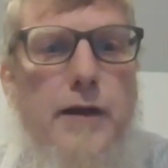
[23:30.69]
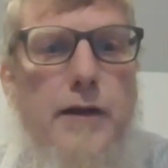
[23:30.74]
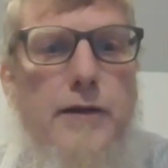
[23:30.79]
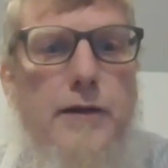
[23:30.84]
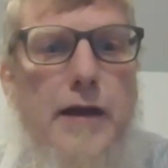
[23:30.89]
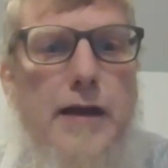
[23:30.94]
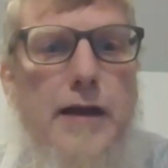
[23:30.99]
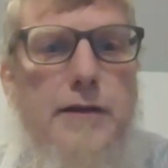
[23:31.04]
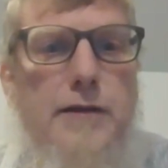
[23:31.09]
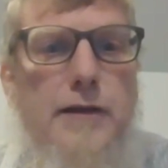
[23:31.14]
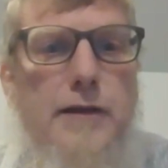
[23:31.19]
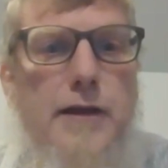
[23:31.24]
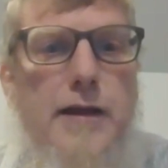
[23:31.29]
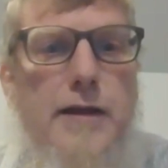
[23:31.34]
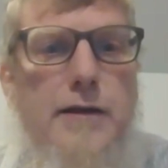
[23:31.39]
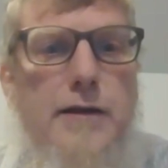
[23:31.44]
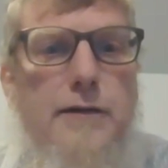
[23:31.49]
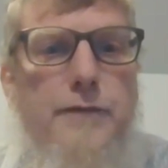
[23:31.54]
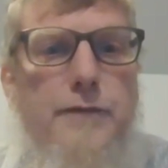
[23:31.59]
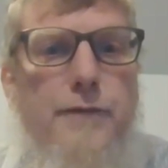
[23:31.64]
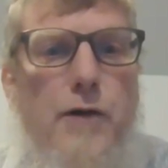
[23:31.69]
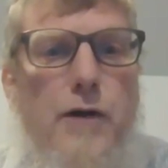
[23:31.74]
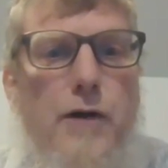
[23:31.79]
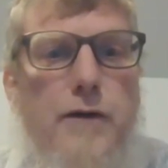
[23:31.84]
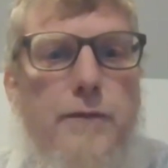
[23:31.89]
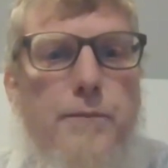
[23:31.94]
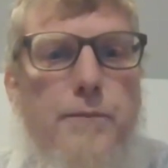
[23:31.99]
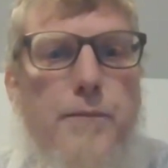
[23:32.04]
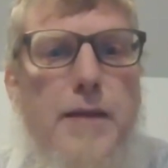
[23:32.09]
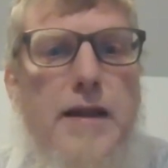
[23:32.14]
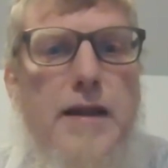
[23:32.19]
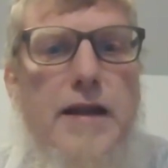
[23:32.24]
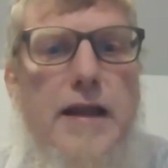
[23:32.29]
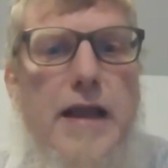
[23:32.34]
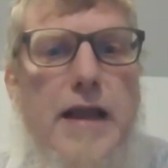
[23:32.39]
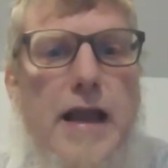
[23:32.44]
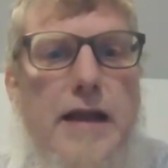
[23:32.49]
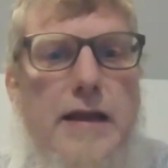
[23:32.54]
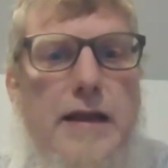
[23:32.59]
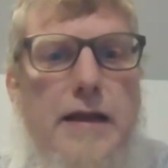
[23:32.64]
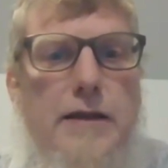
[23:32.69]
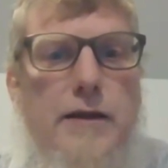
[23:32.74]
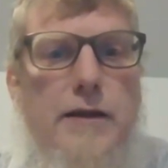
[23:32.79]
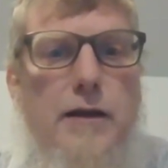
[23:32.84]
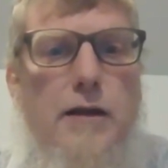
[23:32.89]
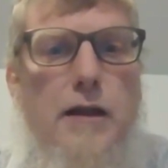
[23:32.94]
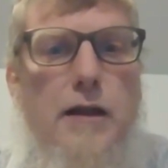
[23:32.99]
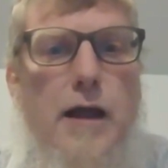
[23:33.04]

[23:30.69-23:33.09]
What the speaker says: take the lead as far as mitigating the